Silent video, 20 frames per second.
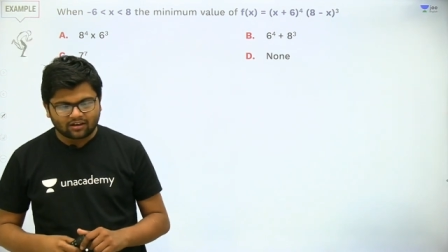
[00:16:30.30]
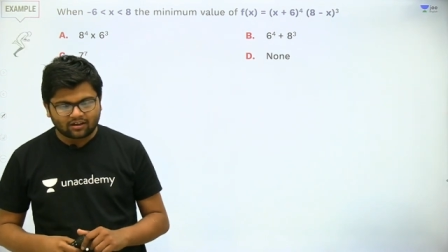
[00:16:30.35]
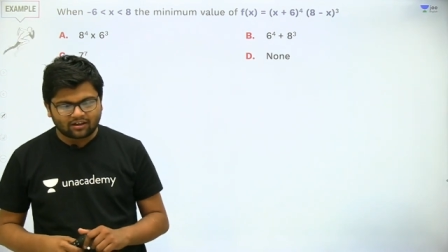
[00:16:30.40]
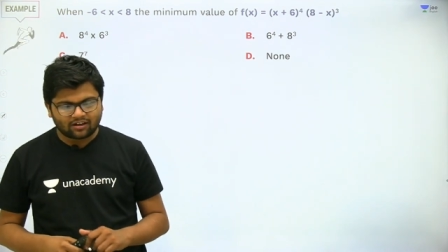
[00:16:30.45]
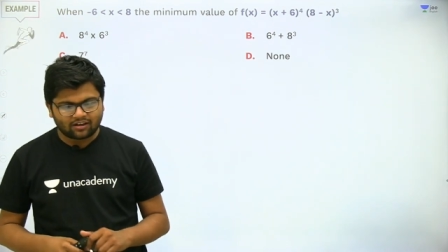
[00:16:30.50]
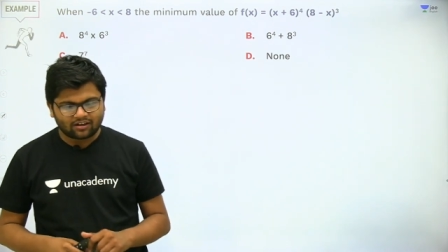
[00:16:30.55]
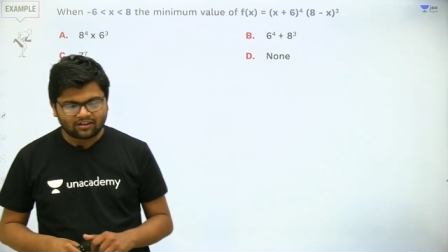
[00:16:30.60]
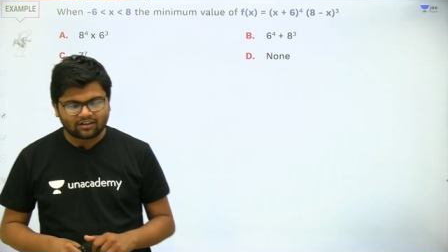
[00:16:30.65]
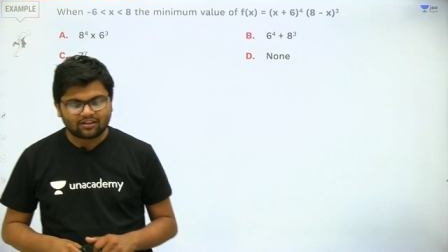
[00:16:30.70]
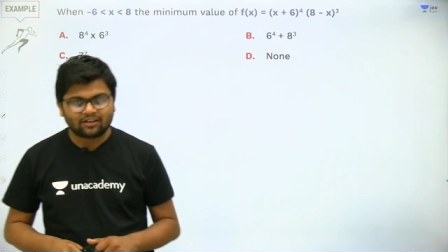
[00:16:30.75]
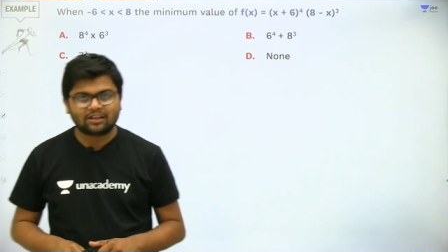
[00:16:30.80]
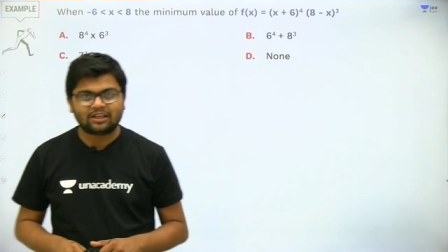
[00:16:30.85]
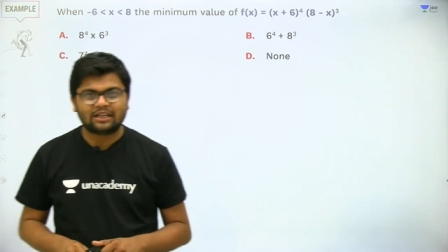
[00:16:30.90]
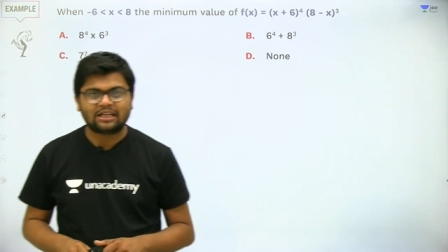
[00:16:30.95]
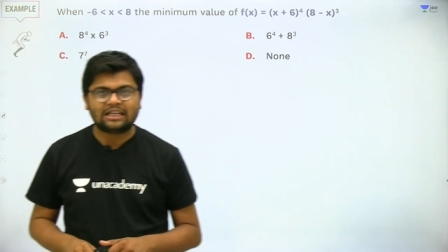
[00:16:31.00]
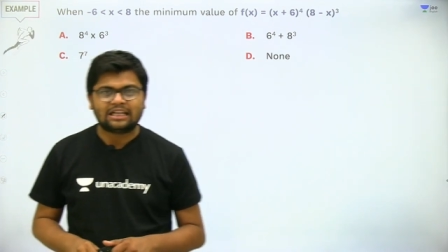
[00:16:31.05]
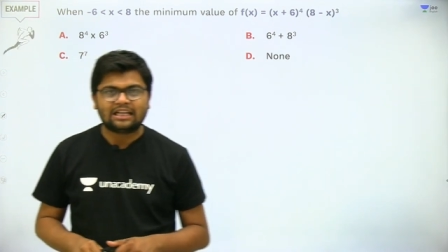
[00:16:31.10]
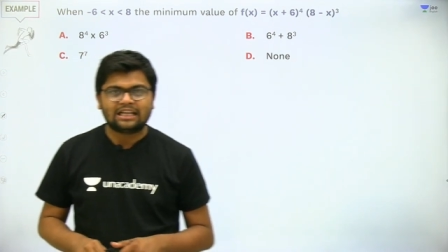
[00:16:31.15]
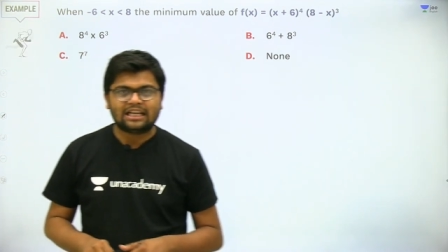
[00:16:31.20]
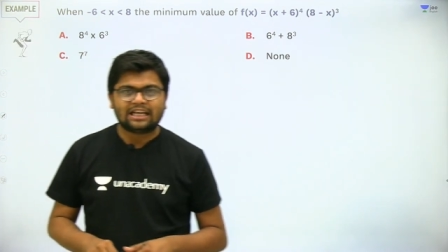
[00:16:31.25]
uh,
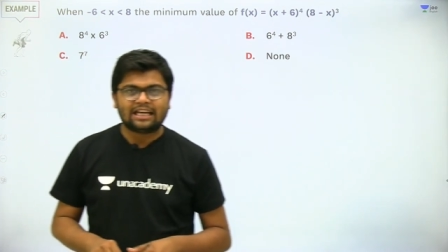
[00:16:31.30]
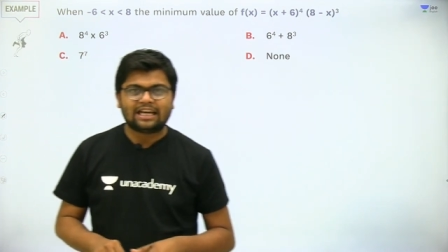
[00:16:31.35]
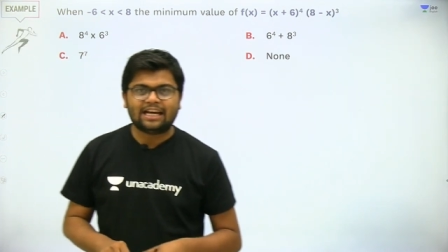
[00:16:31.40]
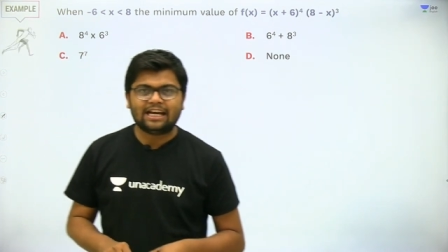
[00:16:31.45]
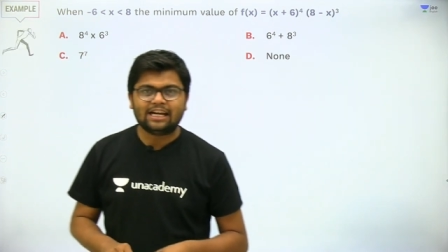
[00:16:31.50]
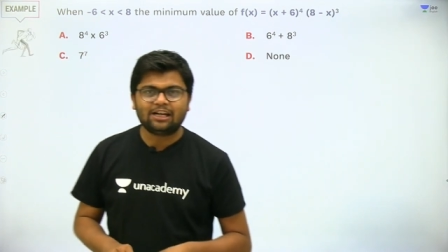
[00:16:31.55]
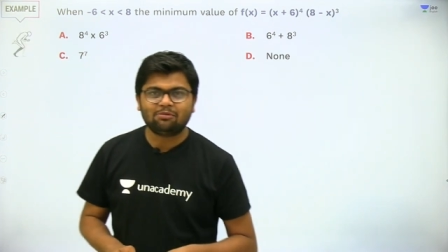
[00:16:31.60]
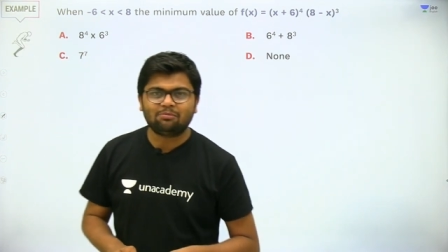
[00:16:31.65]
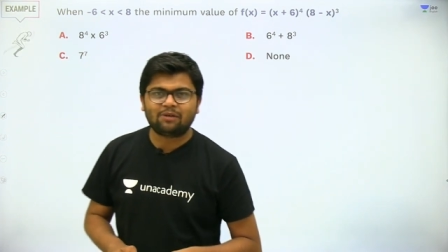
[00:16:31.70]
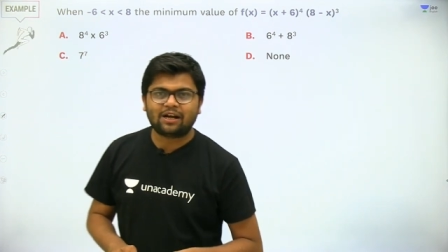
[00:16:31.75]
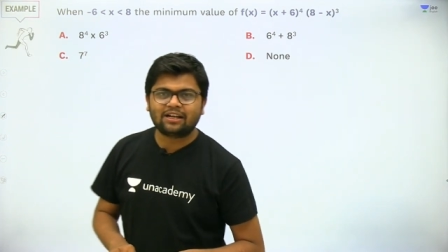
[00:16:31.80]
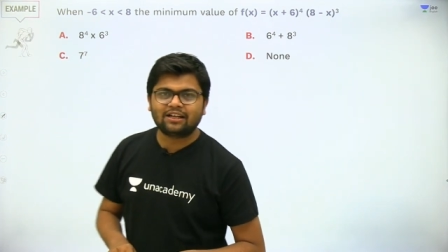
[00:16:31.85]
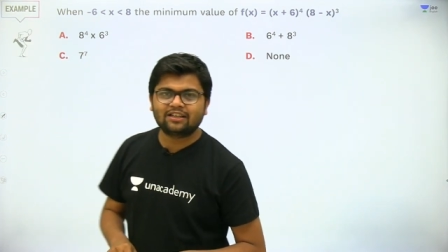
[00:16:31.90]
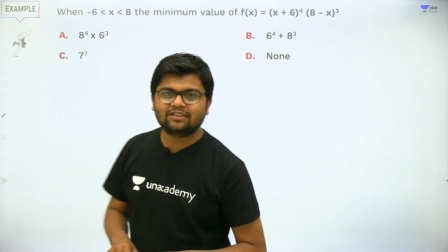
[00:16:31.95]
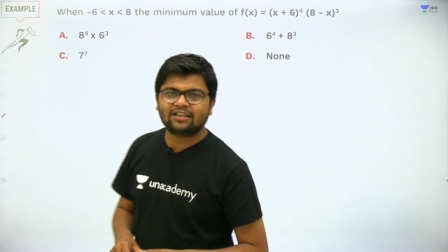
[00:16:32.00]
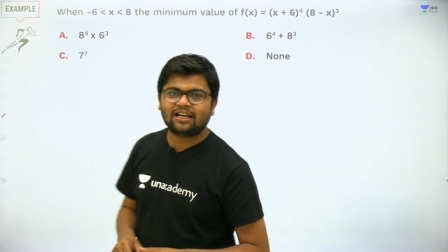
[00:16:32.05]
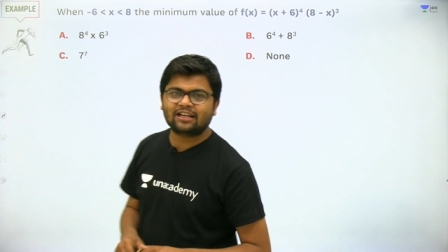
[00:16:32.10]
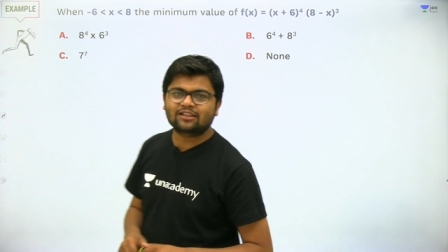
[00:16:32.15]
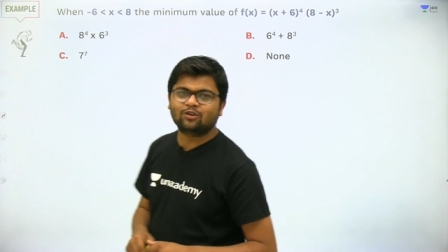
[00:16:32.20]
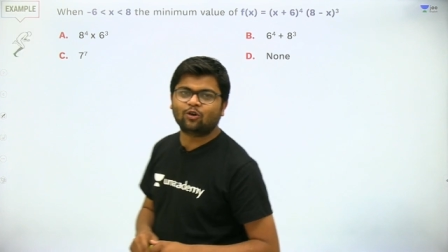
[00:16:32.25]
eight
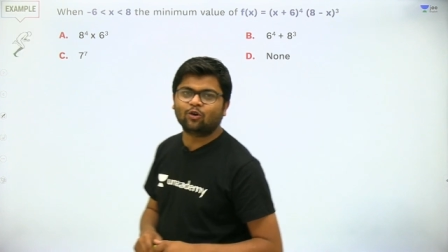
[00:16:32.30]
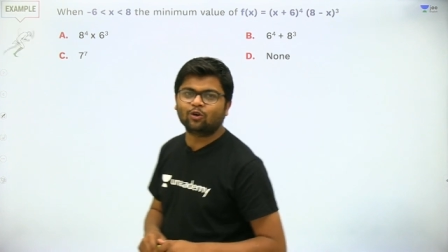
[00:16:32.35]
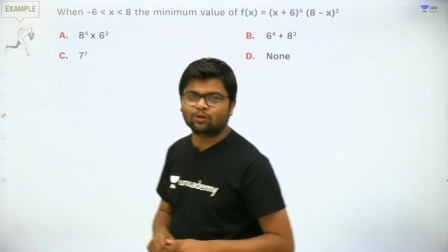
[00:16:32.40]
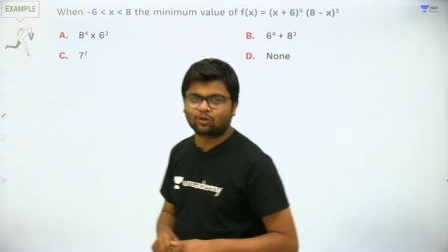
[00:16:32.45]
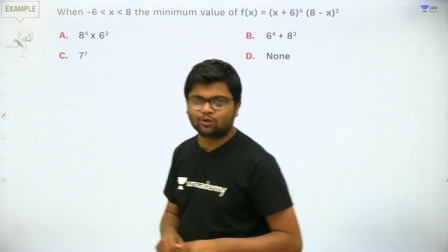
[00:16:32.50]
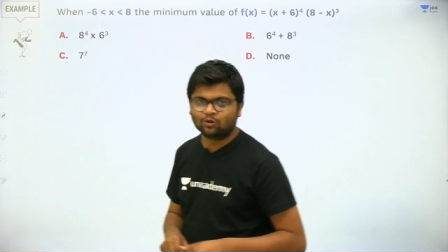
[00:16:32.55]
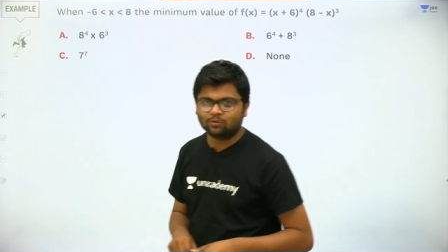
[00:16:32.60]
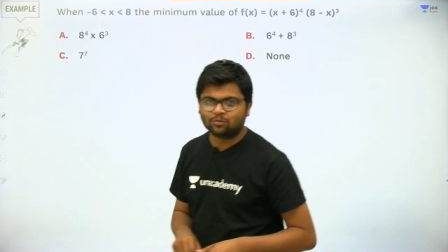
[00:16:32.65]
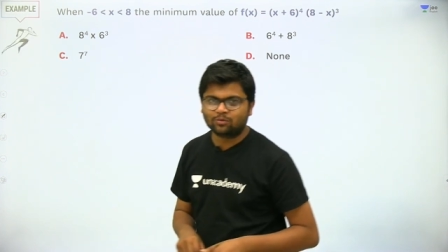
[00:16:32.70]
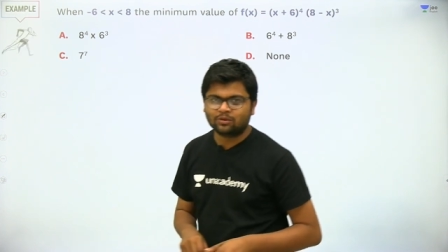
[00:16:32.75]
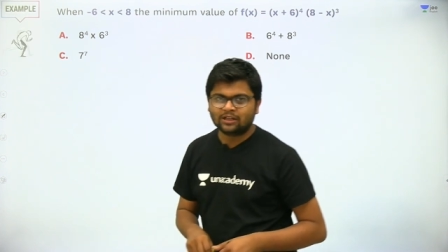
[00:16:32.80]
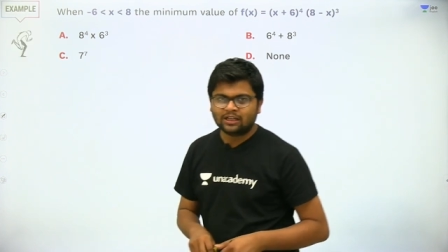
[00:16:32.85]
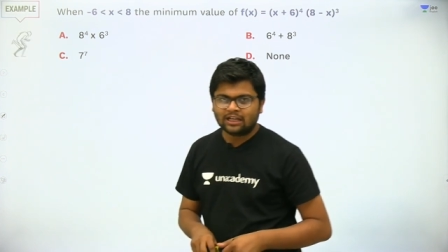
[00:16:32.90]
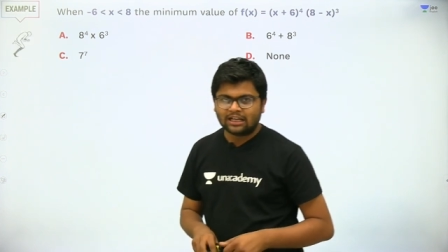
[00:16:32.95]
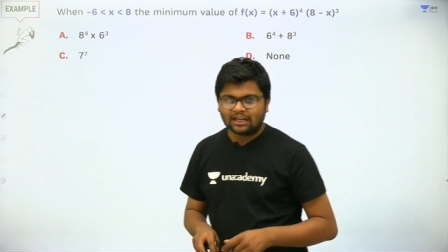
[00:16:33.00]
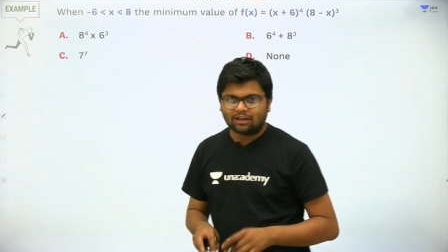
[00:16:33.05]
minus x whole cube.